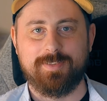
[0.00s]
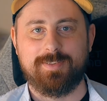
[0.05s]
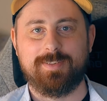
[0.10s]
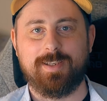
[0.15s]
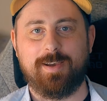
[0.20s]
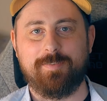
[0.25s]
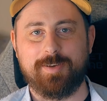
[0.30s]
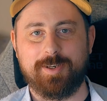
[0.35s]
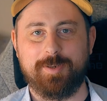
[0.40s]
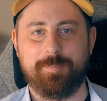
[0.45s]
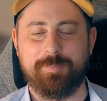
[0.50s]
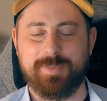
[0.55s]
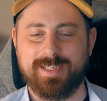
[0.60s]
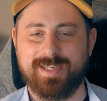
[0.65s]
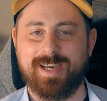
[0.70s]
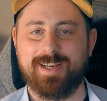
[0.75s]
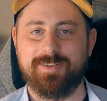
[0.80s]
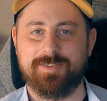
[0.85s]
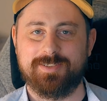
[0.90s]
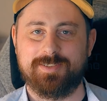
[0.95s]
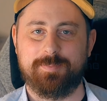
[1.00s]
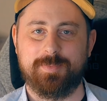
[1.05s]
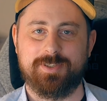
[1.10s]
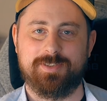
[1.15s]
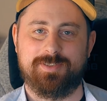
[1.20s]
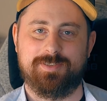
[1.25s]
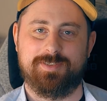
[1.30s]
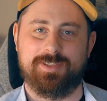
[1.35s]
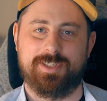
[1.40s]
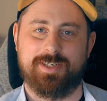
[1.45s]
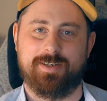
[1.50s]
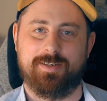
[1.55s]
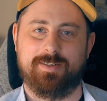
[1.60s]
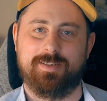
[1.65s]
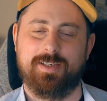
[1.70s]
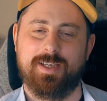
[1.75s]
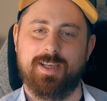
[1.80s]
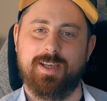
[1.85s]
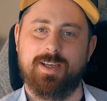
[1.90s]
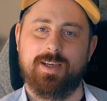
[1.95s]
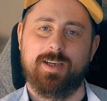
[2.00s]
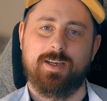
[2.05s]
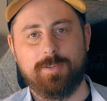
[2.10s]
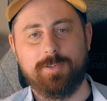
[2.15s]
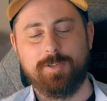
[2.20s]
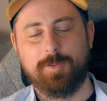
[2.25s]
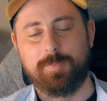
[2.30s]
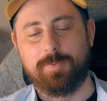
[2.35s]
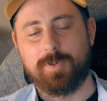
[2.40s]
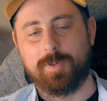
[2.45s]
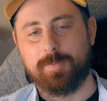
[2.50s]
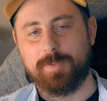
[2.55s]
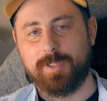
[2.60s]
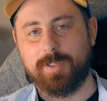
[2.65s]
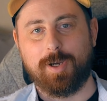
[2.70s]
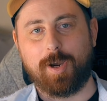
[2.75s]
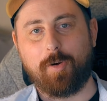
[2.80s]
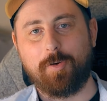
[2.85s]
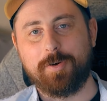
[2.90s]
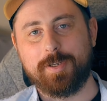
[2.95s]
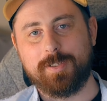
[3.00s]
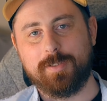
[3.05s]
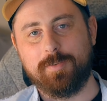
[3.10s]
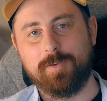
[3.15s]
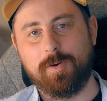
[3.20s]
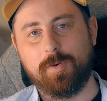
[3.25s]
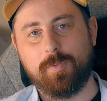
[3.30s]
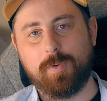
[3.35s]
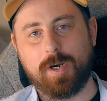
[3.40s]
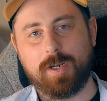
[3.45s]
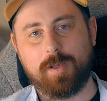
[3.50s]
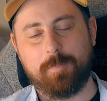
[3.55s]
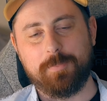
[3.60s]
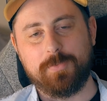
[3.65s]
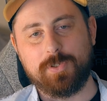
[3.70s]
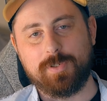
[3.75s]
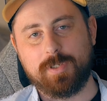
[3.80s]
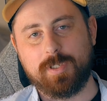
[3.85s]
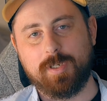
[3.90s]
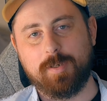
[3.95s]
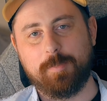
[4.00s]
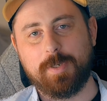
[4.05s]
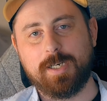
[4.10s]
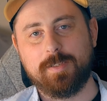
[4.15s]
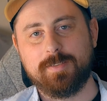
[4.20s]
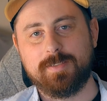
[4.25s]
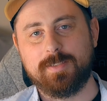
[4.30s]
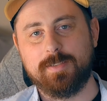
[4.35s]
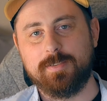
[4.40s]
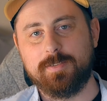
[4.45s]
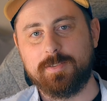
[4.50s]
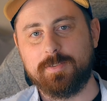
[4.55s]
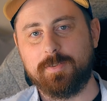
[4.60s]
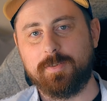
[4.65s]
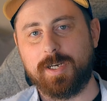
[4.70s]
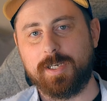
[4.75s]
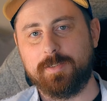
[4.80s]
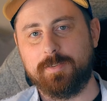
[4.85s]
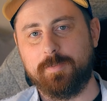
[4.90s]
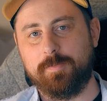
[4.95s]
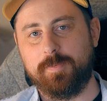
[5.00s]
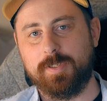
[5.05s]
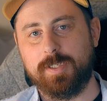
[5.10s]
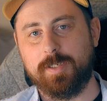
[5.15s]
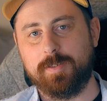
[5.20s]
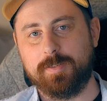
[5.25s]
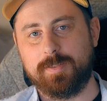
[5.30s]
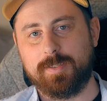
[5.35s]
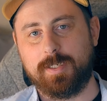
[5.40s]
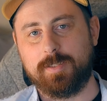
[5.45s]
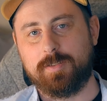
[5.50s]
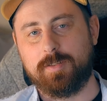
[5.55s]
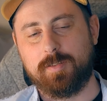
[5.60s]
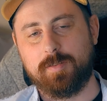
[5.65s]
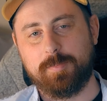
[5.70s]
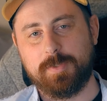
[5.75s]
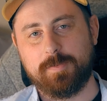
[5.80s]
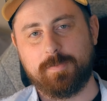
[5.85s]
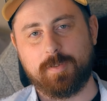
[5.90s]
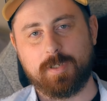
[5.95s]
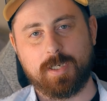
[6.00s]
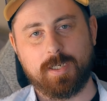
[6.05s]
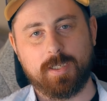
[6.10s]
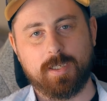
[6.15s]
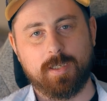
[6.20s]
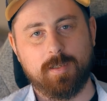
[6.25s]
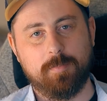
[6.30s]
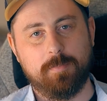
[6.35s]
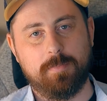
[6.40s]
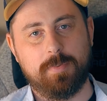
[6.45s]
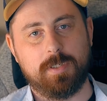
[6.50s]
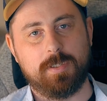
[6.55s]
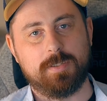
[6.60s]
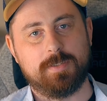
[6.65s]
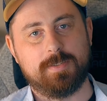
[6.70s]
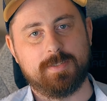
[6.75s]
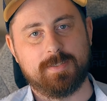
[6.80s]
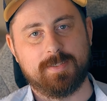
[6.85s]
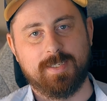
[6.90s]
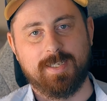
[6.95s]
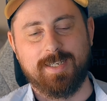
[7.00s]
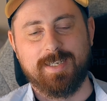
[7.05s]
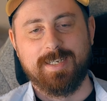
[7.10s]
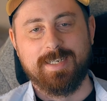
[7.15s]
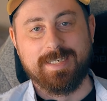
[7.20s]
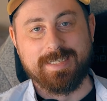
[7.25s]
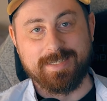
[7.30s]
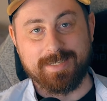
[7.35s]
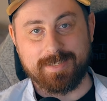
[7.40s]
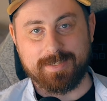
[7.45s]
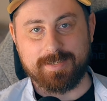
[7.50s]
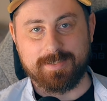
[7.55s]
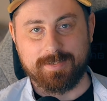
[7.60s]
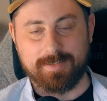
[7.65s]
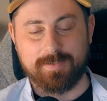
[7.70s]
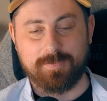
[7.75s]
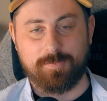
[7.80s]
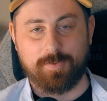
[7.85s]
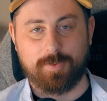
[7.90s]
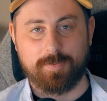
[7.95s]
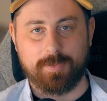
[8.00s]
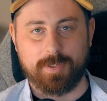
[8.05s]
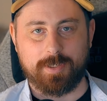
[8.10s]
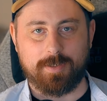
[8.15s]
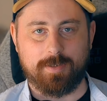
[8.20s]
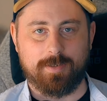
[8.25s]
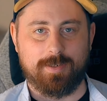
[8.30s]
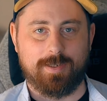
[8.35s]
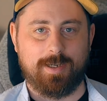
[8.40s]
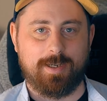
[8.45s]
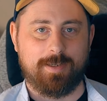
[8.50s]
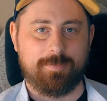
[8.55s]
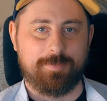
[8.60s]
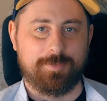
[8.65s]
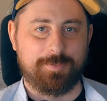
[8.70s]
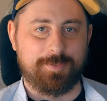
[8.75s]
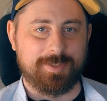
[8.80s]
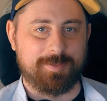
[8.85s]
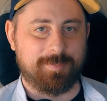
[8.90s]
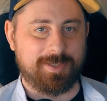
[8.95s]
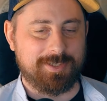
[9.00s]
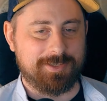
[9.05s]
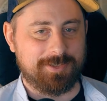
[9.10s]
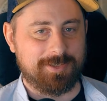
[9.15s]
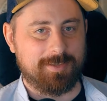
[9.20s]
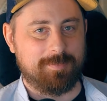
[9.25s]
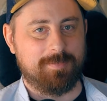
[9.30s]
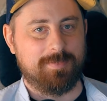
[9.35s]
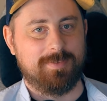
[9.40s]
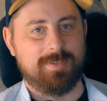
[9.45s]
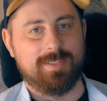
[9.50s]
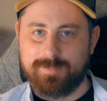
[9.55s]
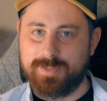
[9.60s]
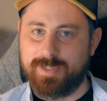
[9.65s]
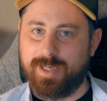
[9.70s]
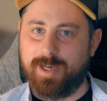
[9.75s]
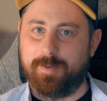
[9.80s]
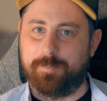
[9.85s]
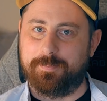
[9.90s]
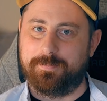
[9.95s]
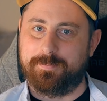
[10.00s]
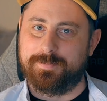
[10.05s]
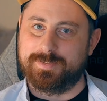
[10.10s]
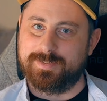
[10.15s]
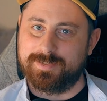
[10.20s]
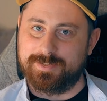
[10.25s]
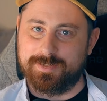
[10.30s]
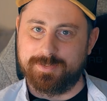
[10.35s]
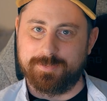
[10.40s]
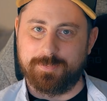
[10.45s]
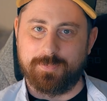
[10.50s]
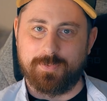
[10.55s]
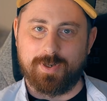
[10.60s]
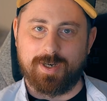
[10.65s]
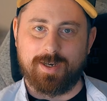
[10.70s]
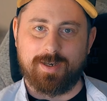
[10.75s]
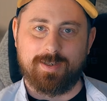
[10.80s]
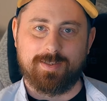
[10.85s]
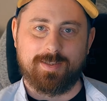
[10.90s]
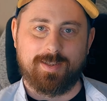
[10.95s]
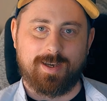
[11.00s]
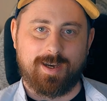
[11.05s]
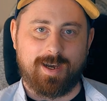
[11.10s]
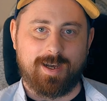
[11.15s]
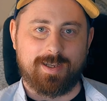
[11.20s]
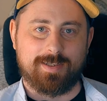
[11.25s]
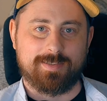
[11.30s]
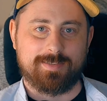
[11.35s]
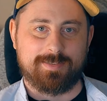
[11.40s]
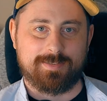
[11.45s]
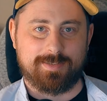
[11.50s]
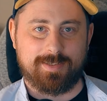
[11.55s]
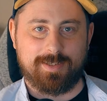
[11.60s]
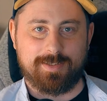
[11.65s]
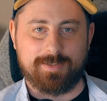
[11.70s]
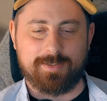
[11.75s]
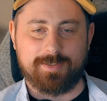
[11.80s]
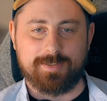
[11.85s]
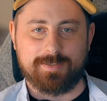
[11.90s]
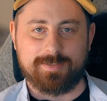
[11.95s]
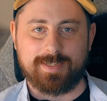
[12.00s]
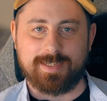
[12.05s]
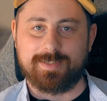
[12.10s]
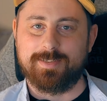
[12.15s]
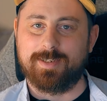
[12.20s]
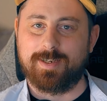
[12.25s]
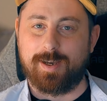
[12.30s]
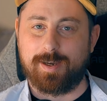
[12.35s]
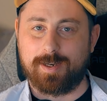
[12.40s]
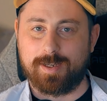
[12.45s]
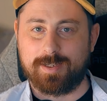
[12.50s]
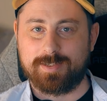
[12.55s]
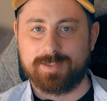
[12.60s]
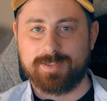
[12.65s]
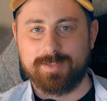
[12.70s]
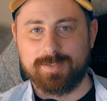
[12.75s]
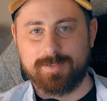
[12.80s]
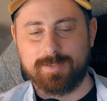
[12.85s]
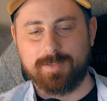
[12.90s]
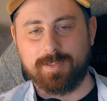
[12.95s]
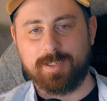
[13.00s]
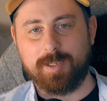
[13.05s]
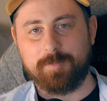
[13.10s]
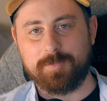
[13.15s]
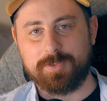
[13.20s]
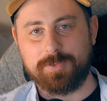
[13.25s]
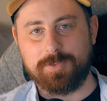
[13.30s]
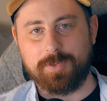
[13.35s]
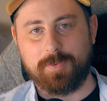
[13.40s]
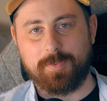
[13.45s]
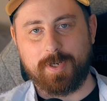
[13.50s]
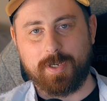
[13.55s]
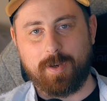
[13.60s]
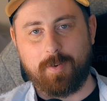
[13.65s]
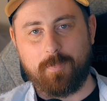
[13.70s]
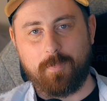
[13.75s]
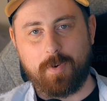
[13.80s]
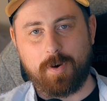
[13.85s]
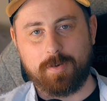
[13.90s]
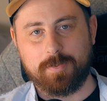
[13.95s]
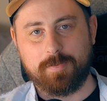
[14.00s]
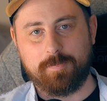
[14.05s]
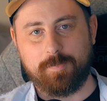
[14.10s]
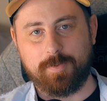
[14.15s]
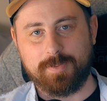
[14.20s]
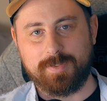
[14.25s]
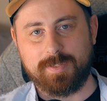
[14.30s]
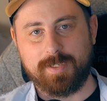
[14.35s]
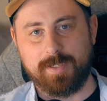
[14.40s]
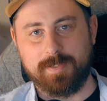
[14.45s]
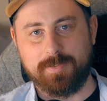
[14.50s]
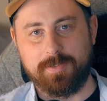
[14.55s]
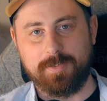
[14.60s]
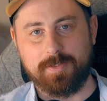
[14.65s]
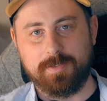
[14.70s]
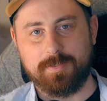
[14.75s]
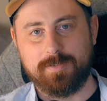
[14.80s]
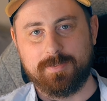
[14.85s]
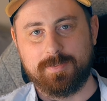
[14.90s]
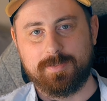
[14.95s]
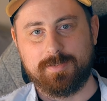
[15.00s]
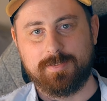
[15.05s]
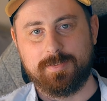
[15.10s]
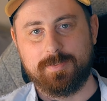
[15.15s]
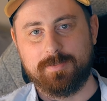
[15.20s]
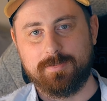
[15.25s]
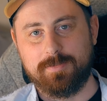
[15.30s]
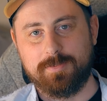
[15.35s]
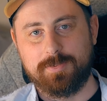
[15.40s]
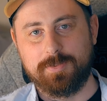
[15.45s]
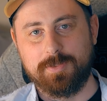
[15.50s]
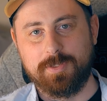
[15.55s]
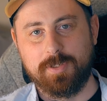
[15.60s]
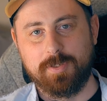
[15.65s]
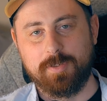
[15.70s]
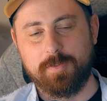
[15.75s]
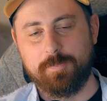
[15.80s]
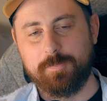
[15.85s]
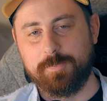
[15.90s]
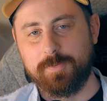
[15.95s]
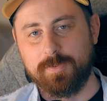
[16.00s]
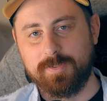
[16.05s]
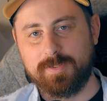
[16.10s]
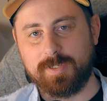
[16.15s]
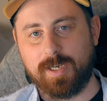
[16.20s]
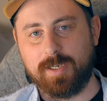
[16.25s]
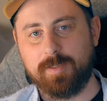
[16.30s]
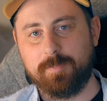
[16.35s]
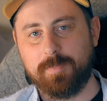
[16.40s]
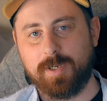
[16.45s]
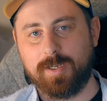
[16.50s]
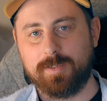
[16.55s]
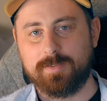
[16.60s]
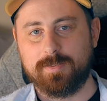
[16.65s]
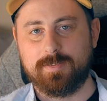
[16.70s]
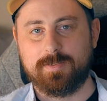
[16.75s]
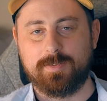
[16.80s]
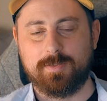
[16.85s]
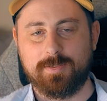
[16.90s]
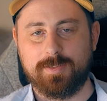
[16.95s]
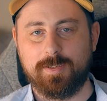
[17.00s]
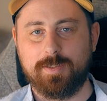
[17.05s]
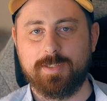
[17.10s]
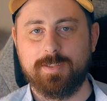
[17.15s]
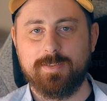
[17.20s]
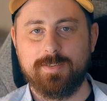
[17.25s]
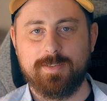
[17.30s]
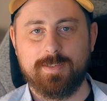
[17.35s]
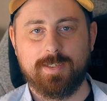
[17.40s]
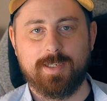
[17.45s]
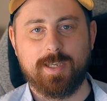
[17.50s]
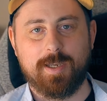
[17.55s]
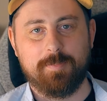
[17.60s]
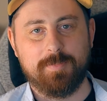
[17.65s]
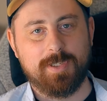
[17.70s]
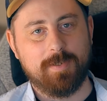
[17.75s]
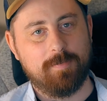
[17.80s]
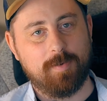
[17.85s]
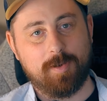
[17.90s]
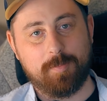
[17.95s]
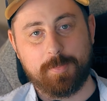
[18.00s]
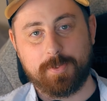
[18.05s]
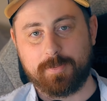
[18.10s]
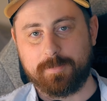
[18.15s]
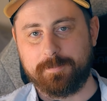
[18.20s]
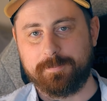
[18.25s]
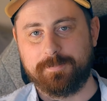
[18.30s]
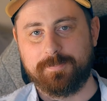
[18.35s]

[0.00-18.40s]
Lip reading: I've got a big announcement to share. You probably already know what I'm talking about since you read the video title before clicking, but yeah, it's for real. I've quit my job. Yeah, the one as a technical artist in a game studio where I worked for 10 years to go full-time as a solo indie game developer.